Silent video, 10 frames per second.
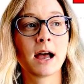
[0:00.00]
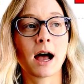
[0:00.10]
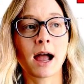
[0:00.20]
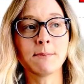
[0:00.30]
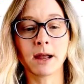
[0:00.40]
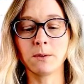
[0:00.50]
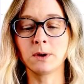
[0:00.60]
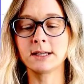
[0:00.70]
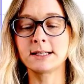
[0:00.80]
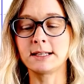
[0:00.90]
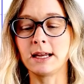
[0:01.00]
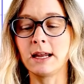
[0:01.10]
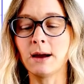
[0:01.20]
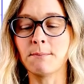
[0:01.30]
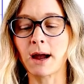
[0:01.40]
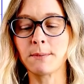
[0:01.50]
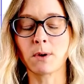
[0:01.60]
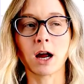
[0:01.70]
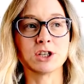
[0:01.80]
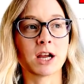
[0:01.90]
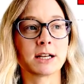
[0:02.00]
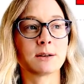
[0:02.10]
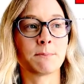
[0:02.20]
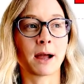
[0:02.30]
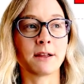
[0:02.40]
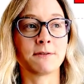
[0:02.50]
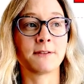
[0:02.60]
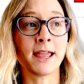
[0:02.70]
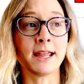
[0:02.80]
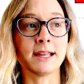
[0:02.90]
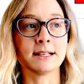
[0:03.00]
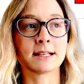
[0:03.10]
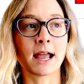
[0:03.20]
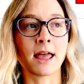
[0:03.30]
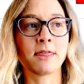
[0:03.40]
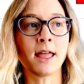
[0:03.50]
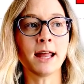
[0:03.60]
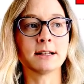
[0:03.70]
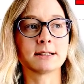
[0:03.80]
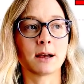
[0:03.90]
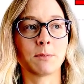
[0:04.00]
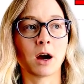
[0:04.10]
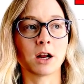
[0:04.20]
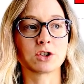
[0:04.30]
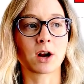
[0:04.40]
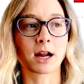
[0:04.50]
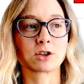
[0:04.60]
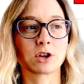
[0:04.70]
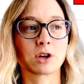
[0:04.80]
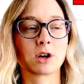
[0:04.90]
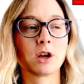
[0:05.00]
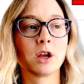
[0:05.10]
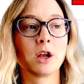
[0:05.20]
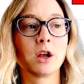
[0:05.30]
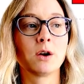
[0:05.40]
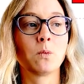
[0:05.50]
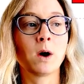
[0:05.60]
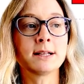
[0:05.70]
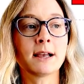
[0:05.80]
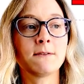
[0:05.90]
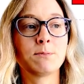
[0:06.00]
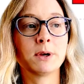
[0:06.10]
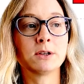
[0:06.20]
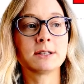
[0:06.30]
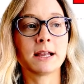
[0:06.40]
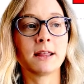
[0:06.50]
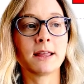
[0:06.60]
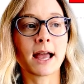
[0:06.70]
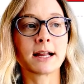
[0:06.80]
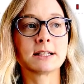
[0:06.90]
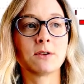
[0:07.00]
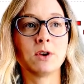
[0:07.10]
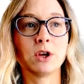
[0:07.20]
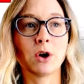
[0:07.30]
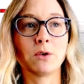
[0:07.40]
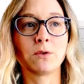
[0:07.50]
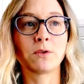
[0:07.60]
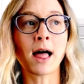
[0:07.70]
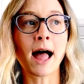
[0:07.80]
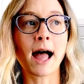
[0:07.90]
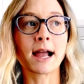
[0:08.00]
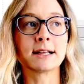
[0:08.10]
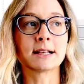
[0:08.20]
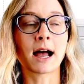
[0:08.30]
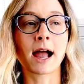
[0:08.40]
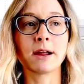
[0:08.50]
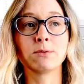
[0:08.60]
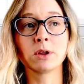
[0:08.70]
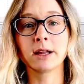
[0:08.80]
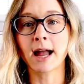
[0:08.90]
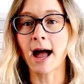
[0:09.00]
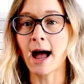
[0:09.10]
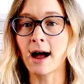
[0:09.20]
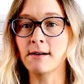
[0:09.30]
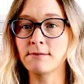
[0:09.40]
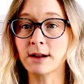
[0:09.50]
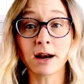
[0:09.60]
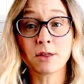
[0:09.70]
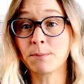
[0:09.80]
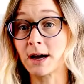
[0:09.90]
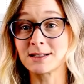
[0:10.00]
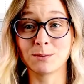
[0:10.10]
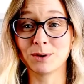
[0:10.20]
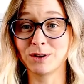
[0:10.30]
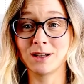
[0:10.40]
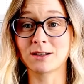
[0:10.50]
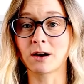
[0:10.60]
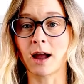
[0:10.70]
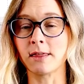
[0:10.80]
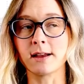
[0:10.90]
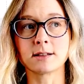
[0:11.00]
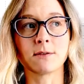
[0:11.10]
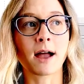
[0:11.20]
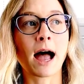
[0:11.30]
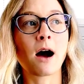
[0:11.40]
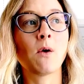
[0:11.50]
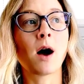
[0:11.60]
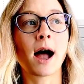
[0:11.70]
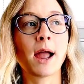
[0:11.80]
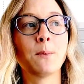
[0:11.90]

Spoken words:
I might want to see my project by phase and then subcontractor. Once I've built in the activity code flags, I really have kind of the possibilities are endless of how I